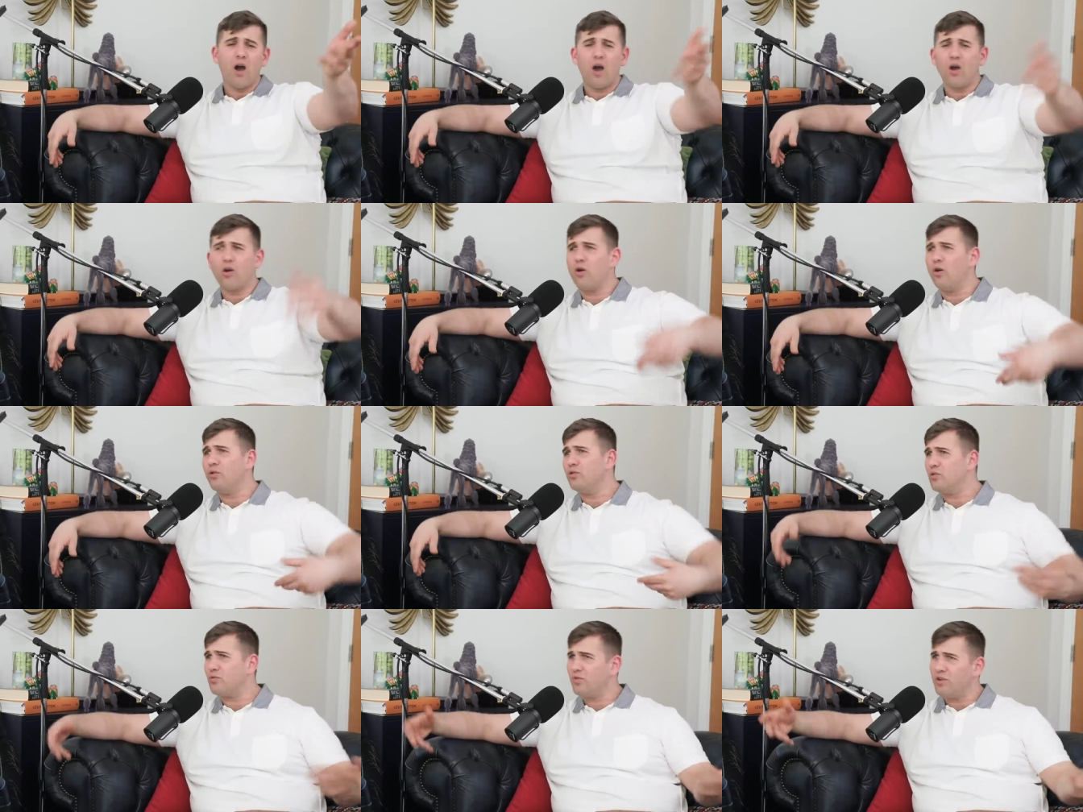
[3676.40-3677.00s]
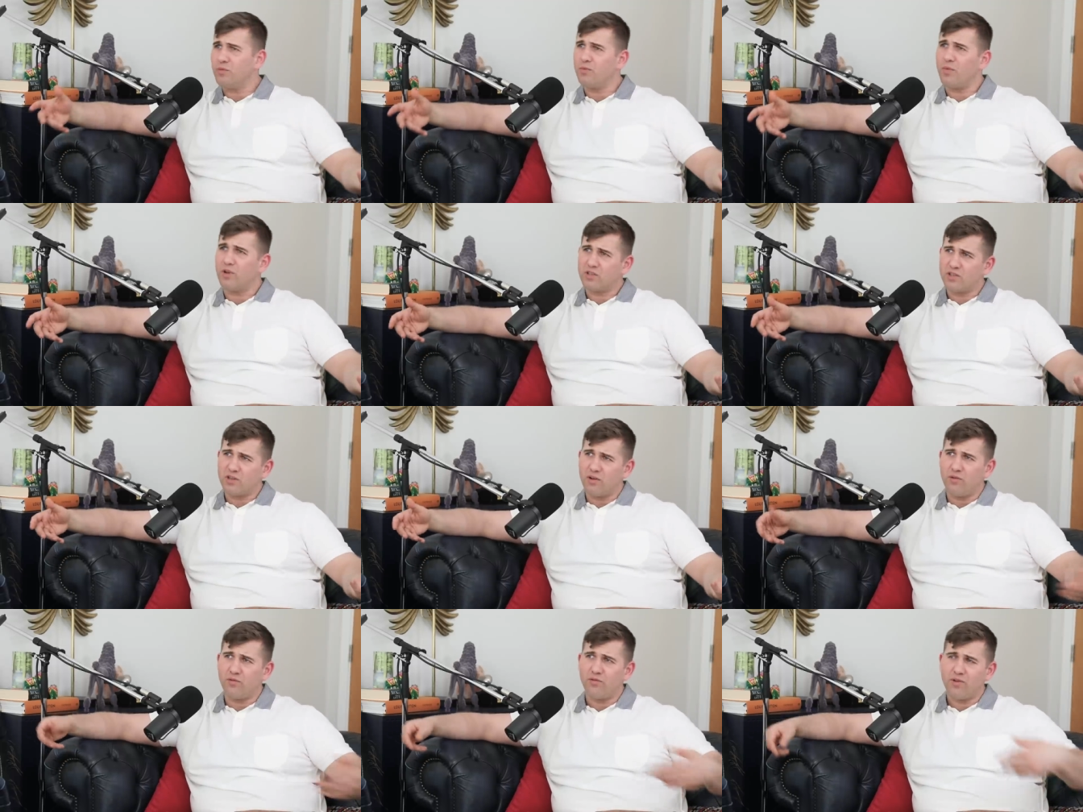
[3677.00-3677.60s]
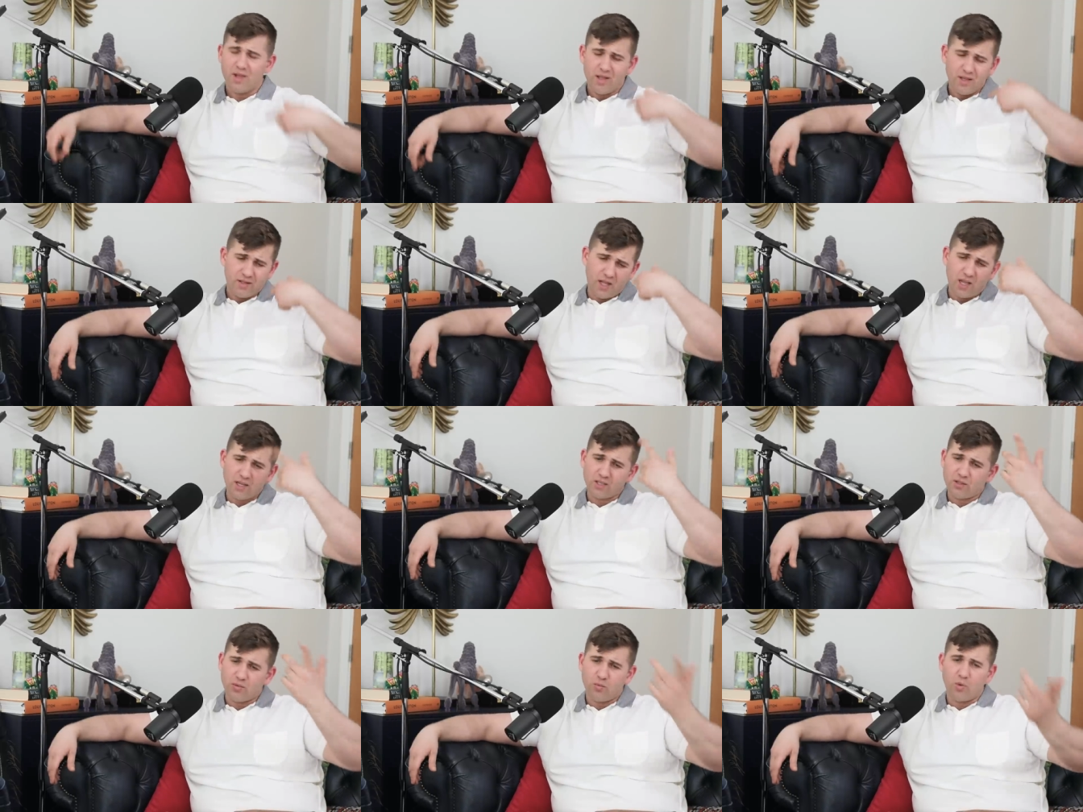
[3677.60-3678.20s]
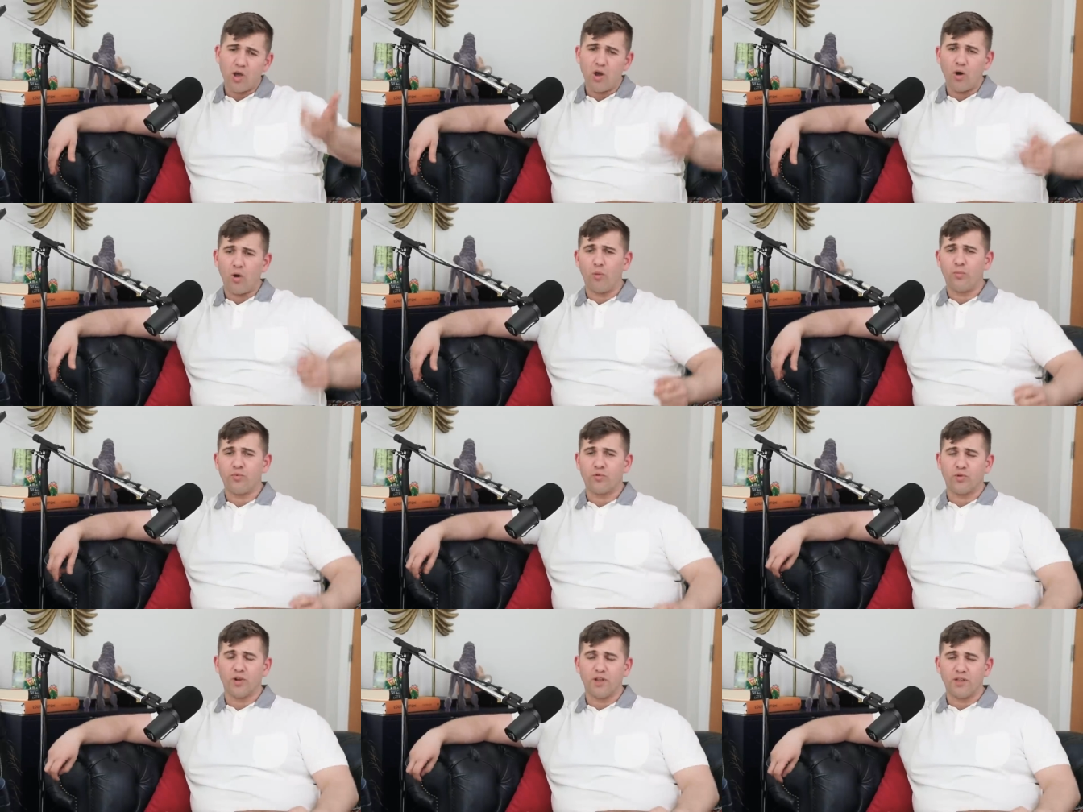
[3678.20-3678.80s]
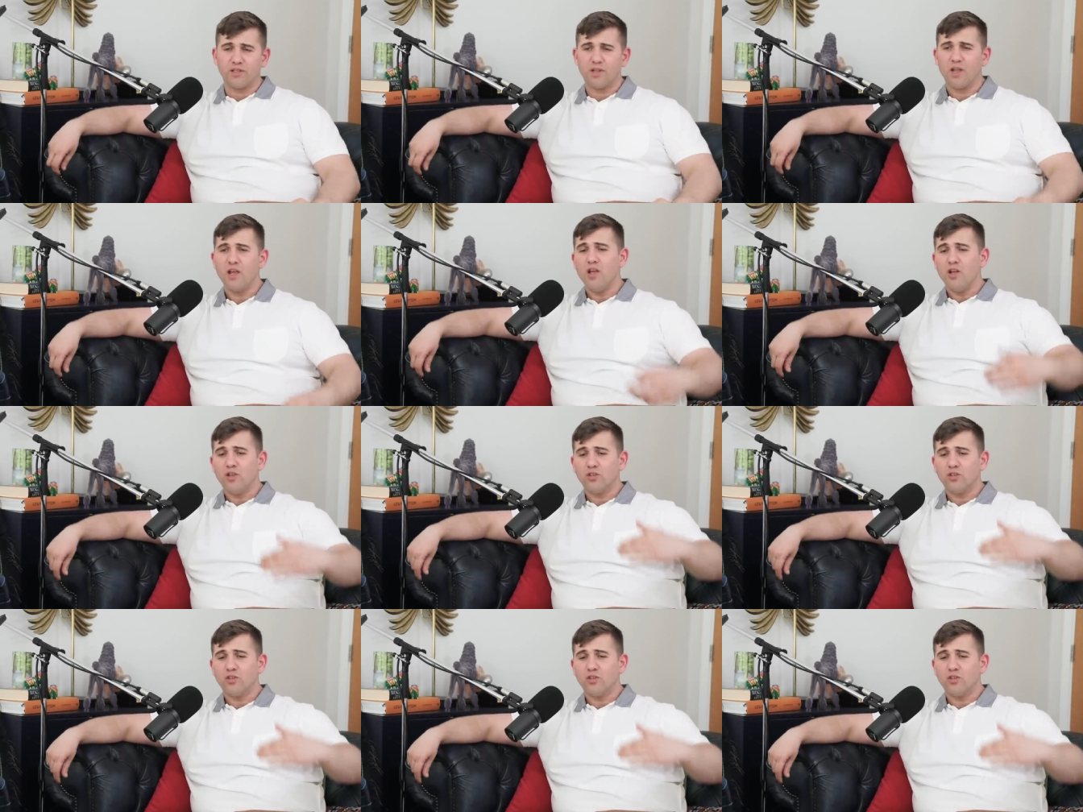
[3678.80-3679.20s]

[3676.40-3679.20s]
I'll go in the ring myself. That's the way I operate.